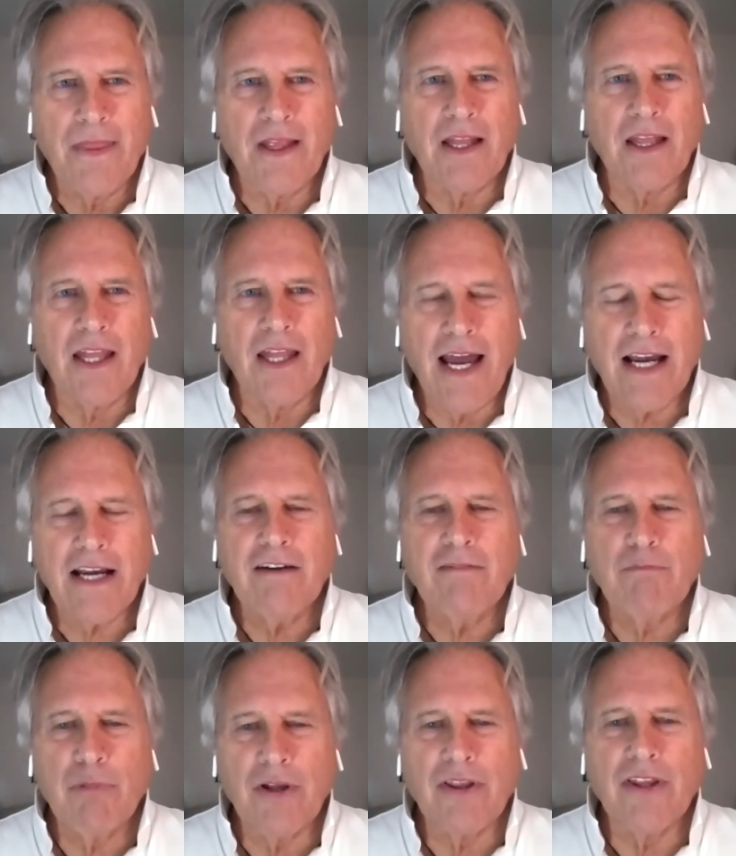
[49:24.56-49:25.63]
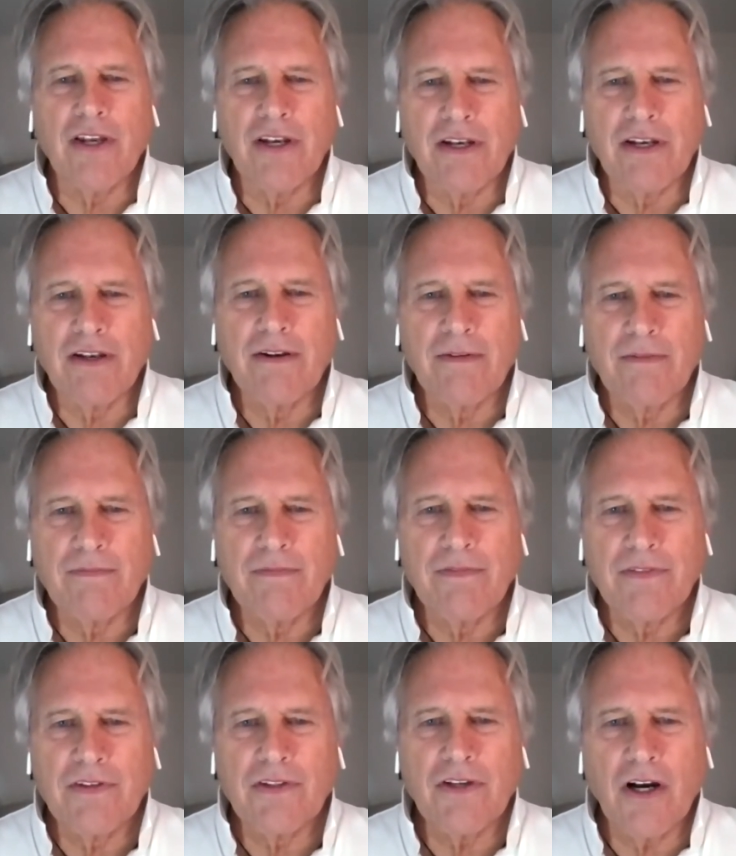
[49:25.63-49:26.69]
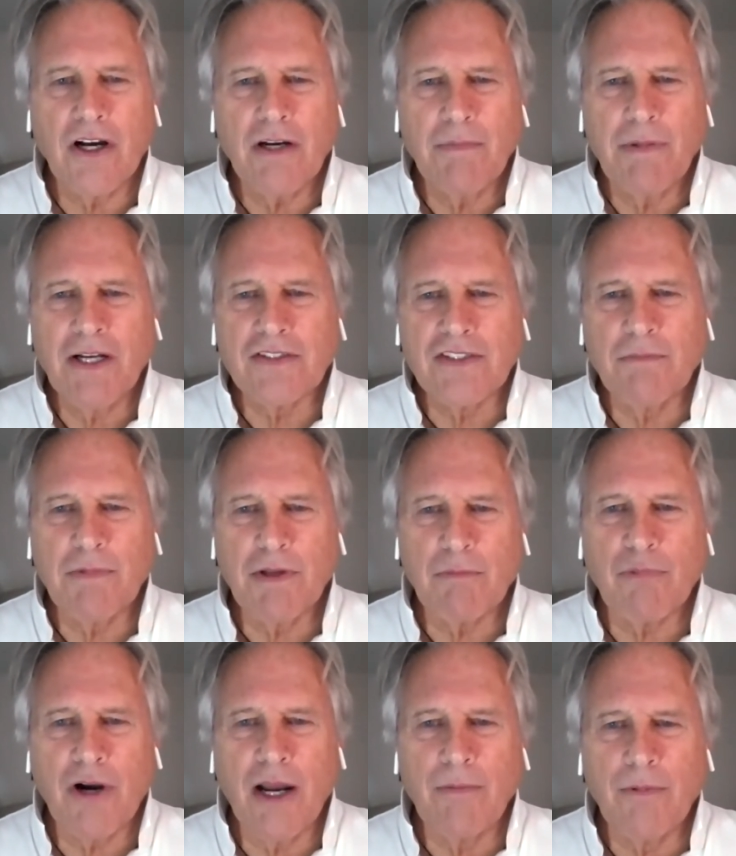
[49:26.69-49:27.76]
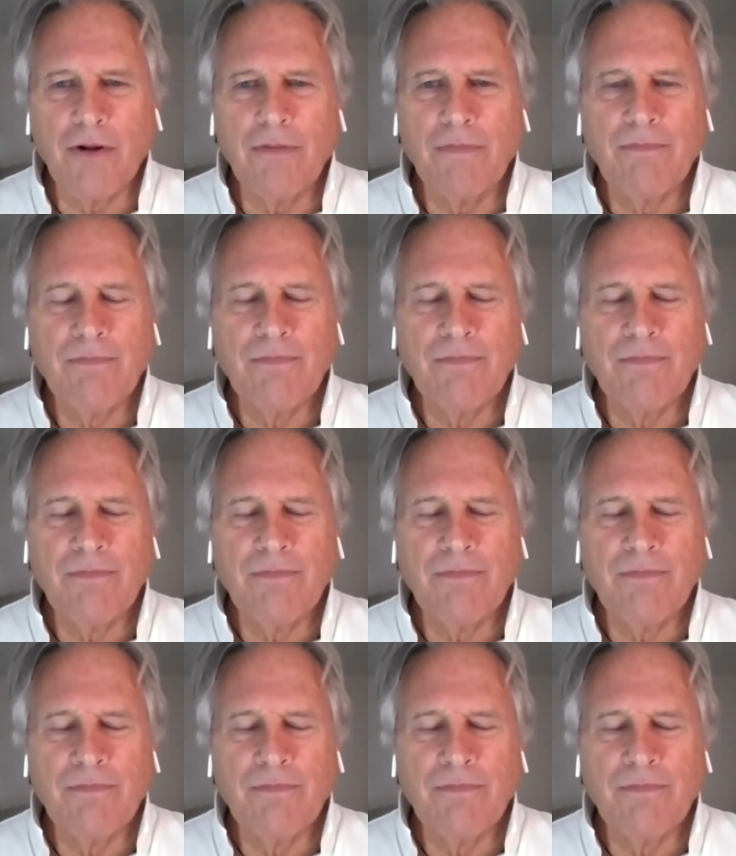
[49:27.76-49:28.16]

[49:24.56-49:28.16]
The lack of breathing. Talk about something primal.